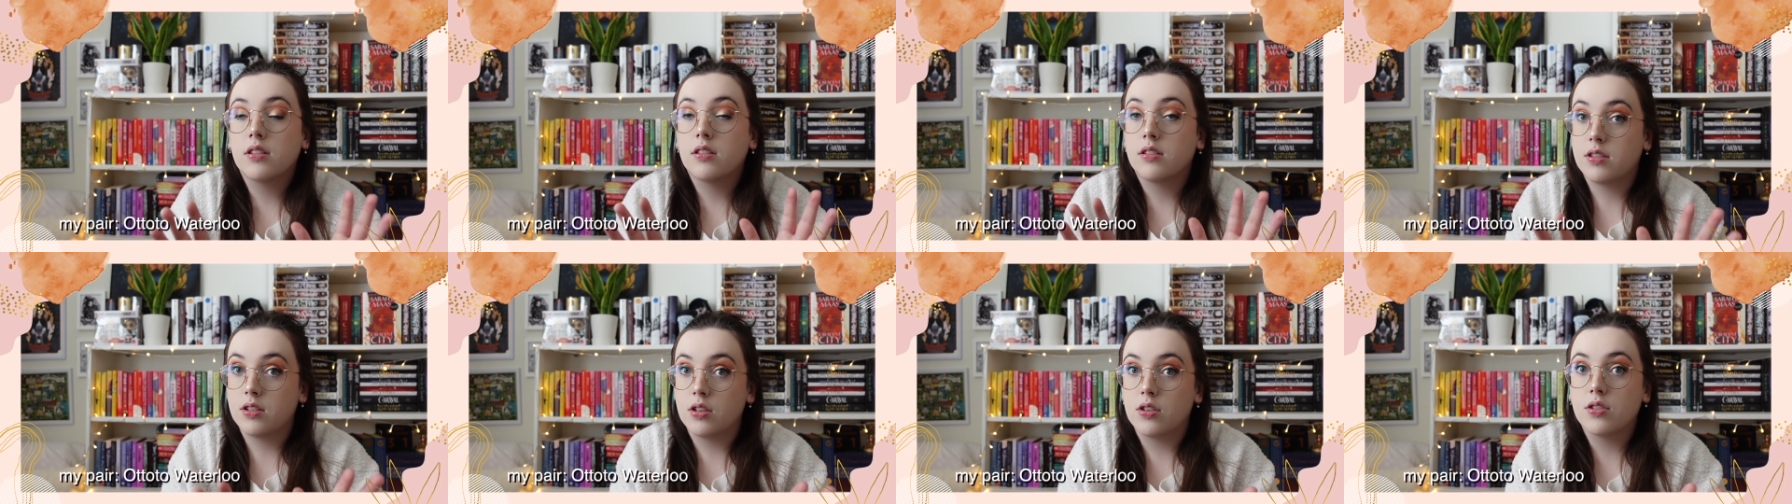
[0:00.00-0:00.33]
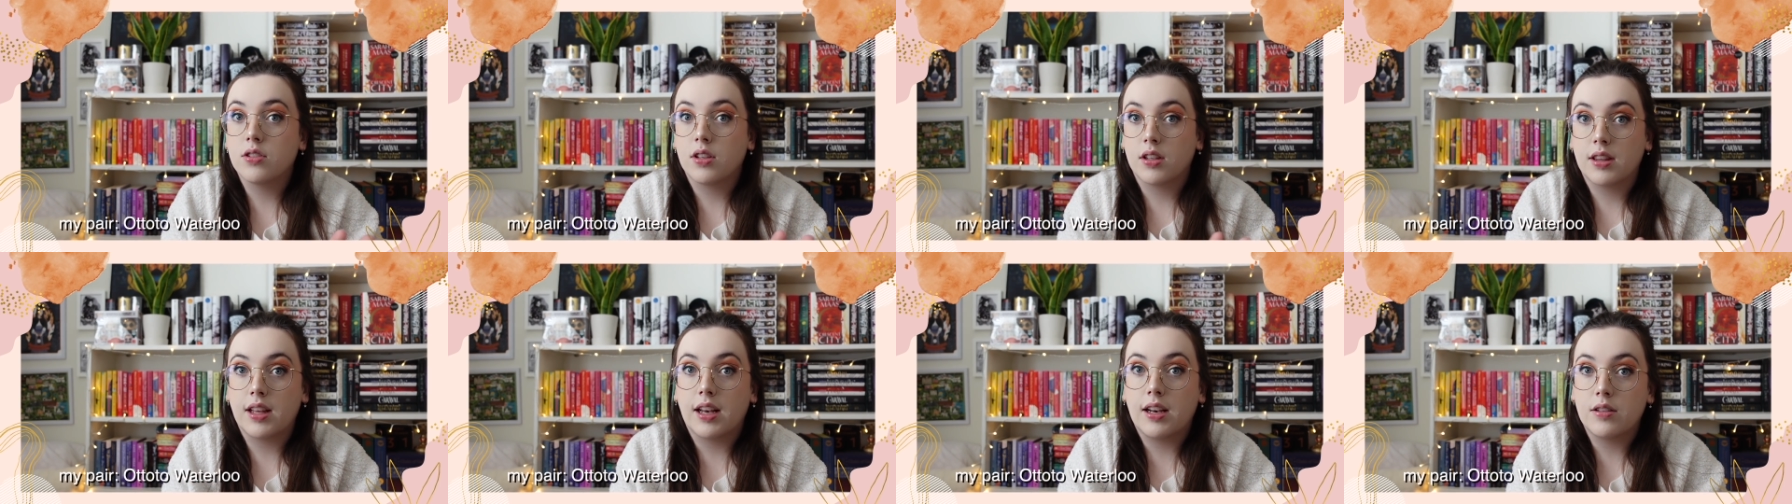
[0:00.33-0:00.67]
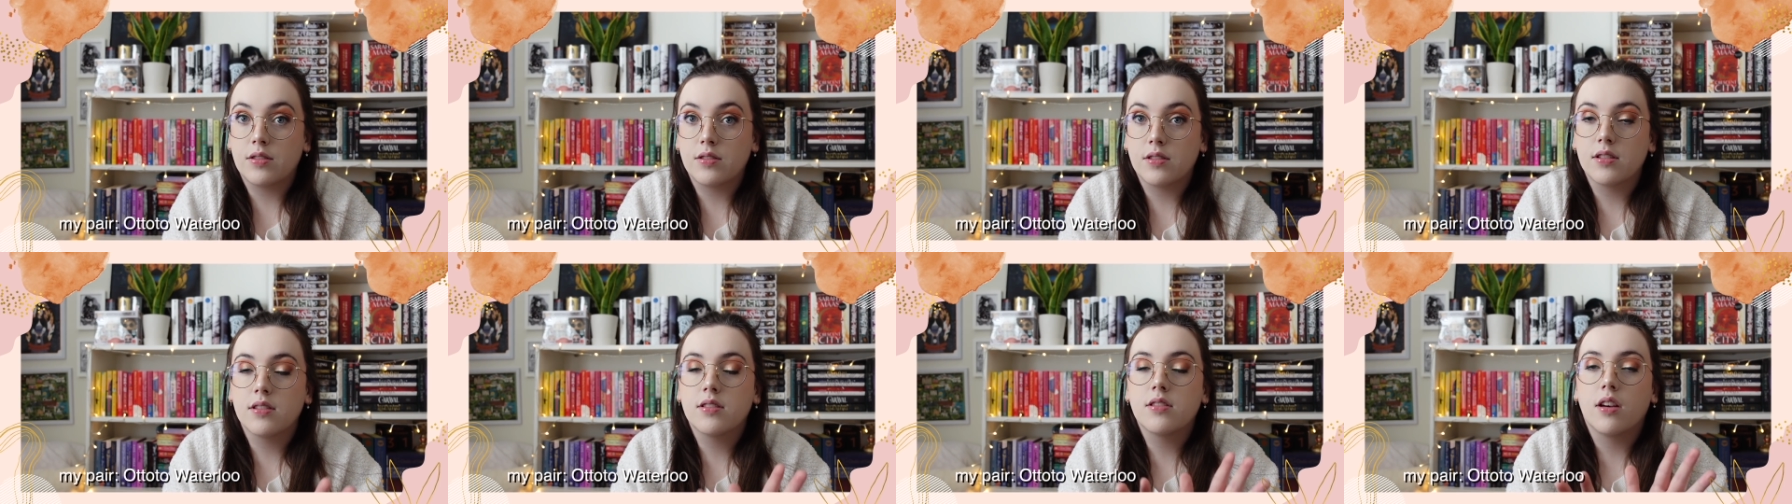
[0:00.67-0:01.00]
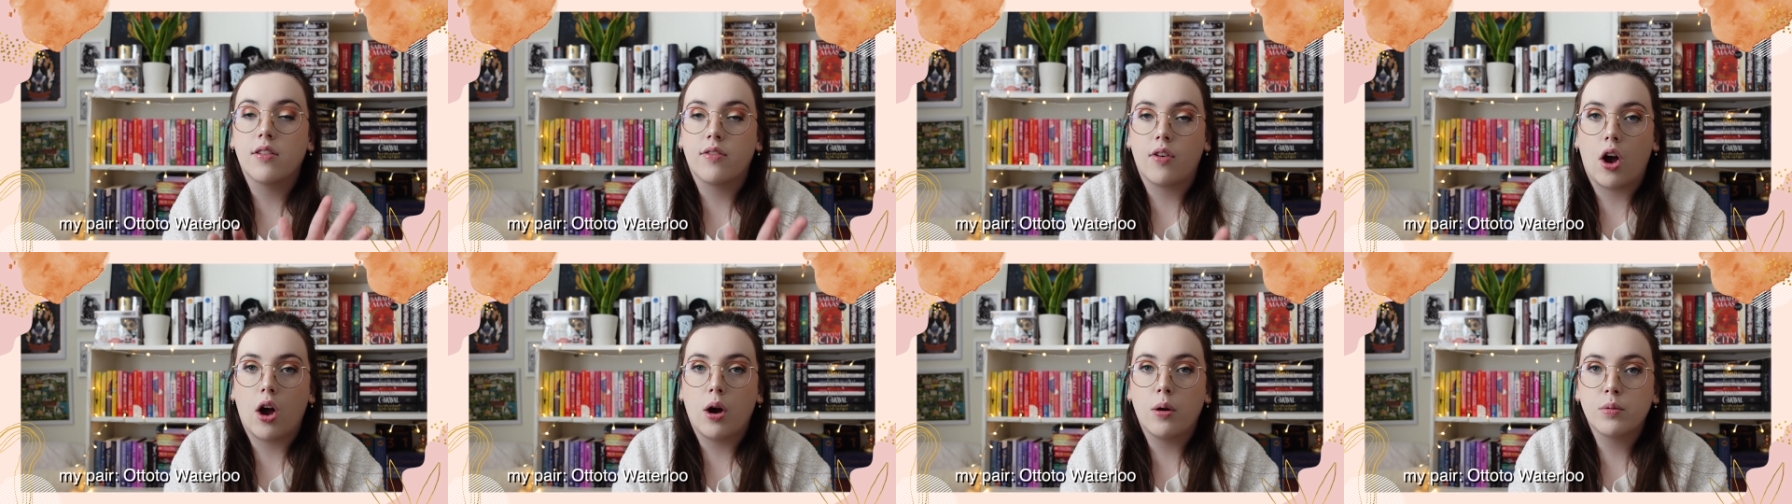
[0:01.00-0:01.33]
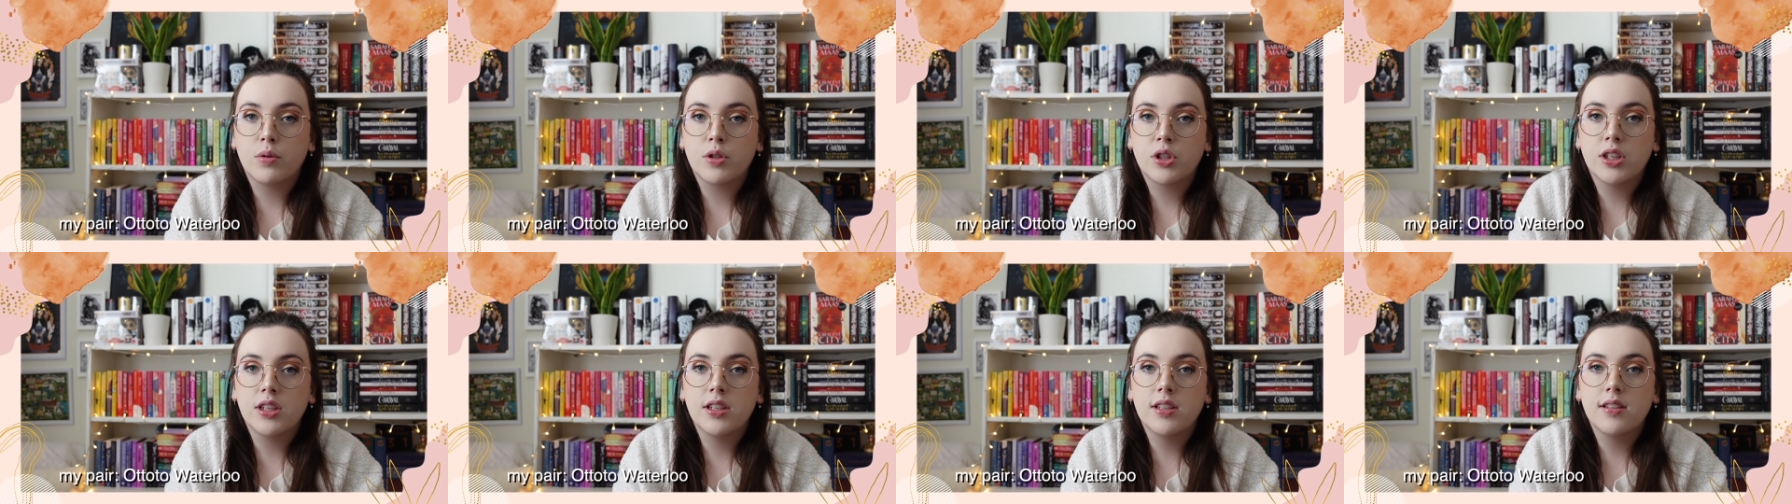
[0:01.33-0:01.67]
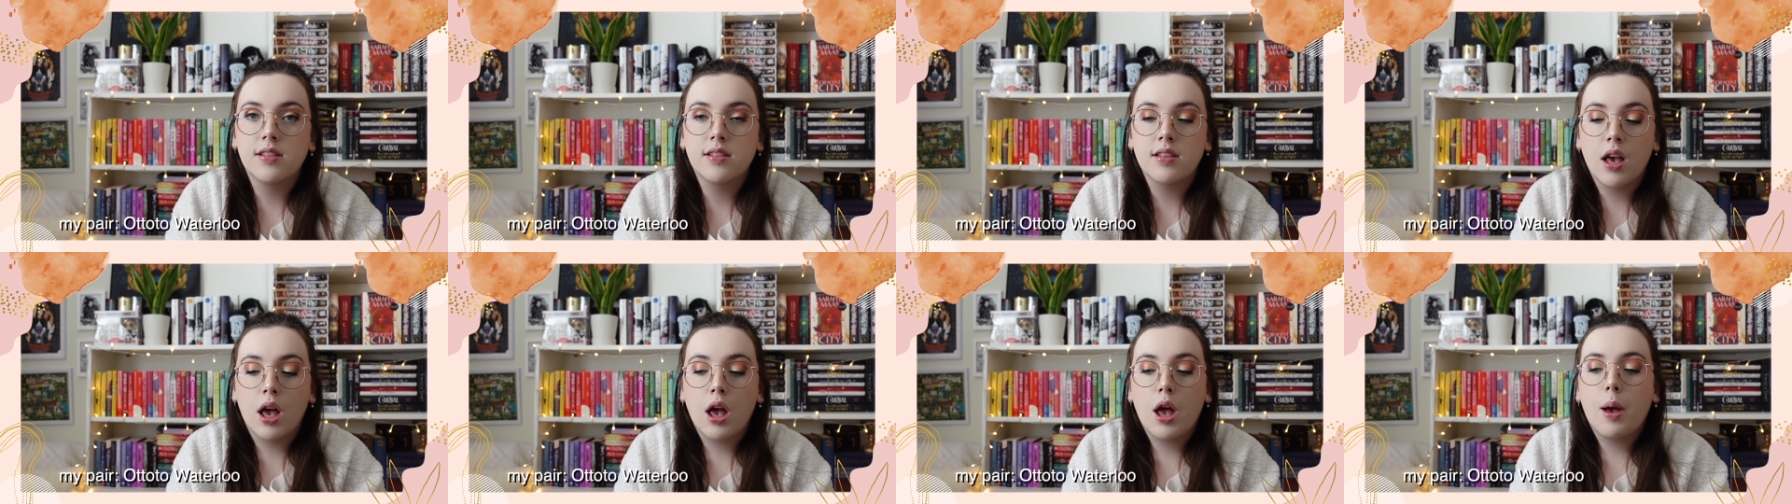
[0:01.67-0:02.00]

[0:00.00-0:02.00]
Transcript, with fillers: seriously thousands of options,